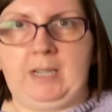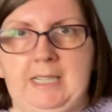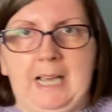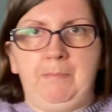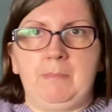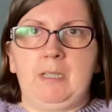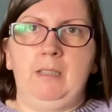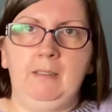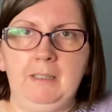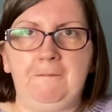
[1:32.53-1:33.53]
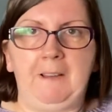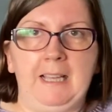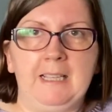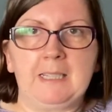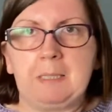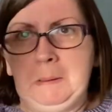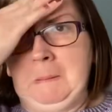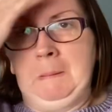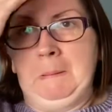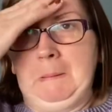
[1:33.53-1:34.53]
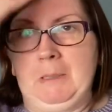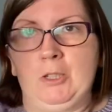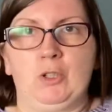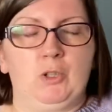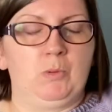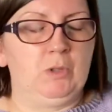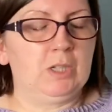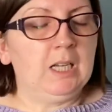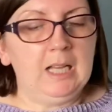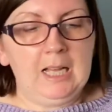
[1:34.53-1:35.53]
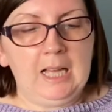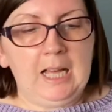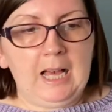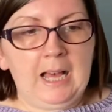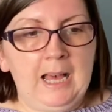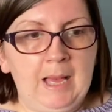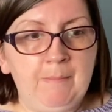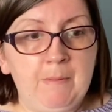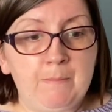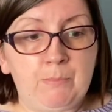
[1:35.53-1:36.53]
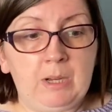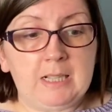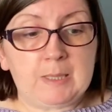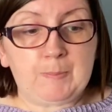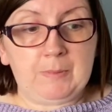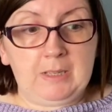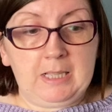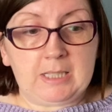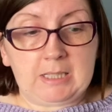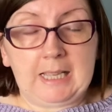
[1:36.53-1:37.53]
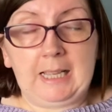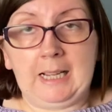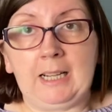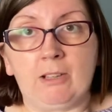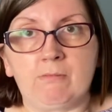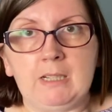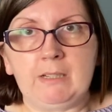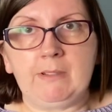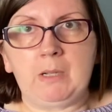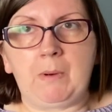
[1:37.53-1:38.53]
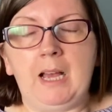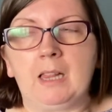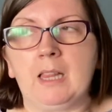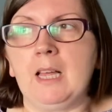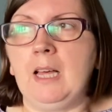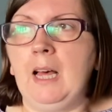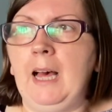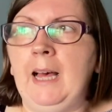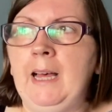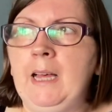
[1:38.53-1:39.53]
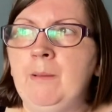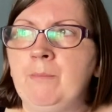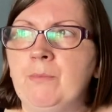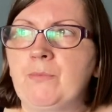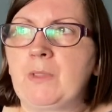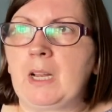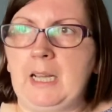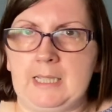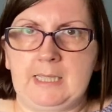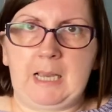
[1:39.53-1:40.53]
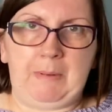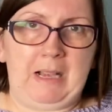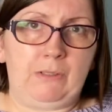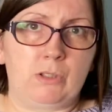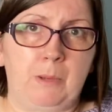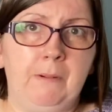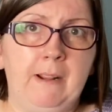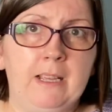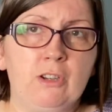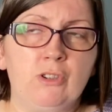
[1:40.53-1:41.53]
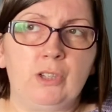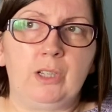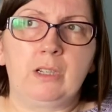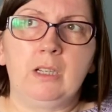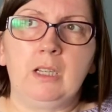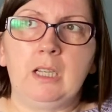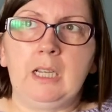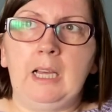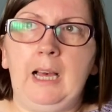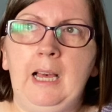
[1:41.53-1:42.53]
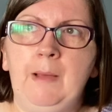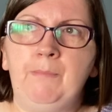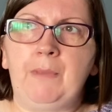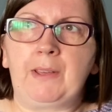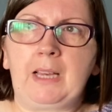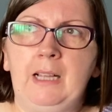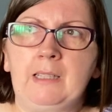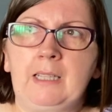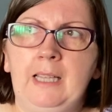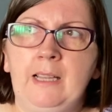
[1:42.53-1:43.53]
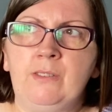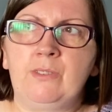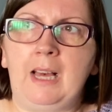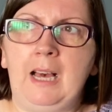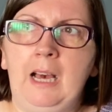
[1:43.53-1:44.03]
tempt fate, touch wood. But it's healing really well. The last time I had this operation, I calculated that